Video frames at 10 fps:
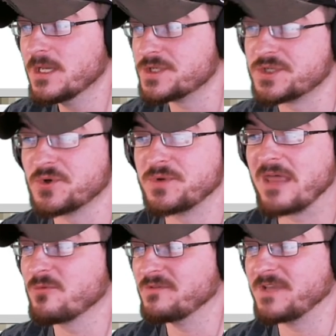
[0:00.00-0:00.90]
So now
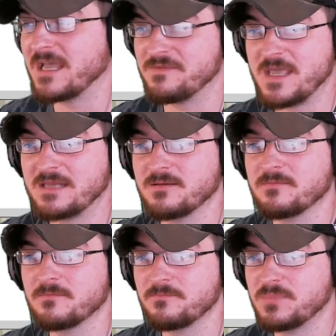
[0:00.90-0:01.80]
that we've got that
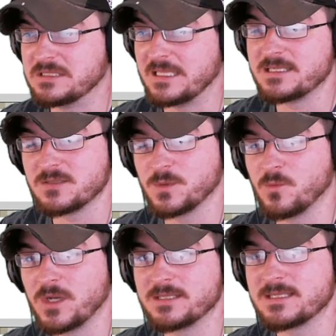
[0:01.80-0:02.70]
place that we
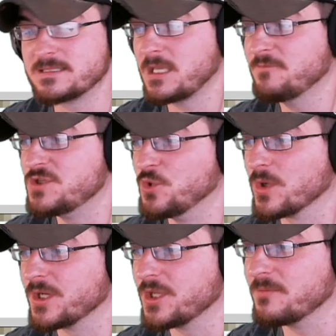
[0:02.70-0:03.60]
want it to save to, we're
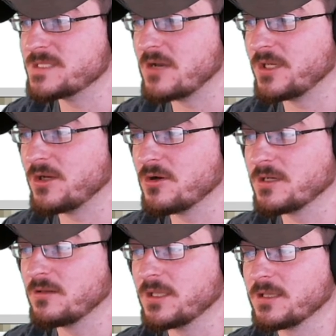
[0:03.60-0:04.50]
going to come down here
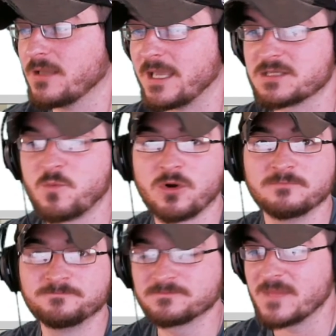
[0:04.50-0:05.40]
and click
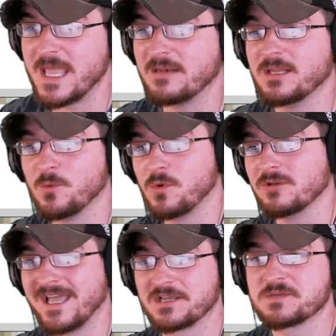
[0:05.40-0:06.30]
export and it
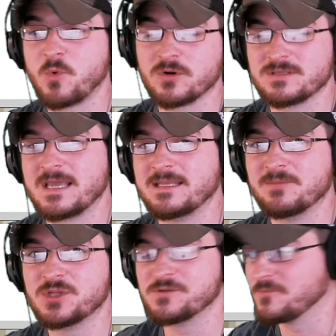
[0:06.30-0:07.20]
will export that
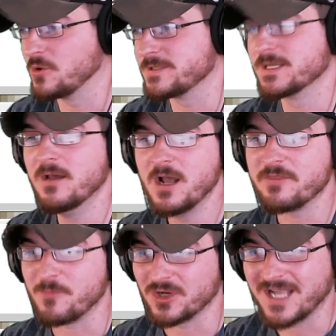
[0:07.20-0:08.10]
image. Of course,
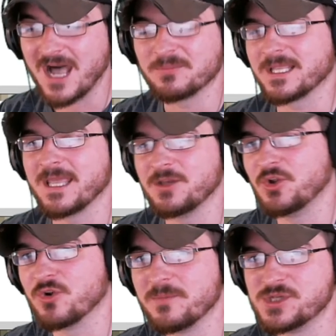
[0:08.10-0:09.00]
the more complicated
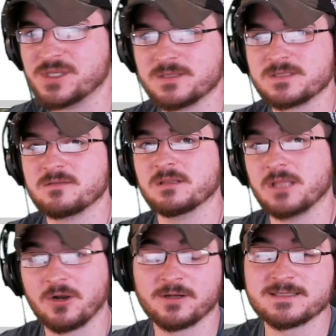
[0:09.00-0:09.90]
your image is, the
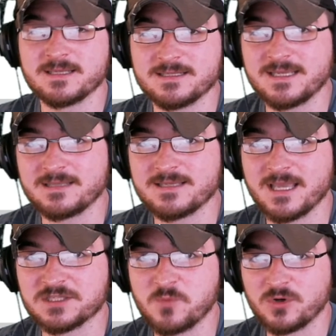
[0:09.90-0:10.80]
longer it's going to take to
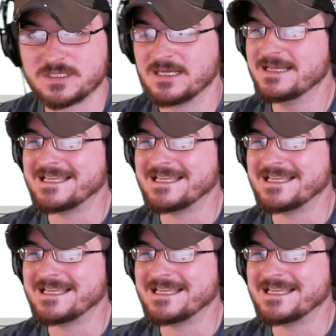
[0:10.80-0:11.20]
export.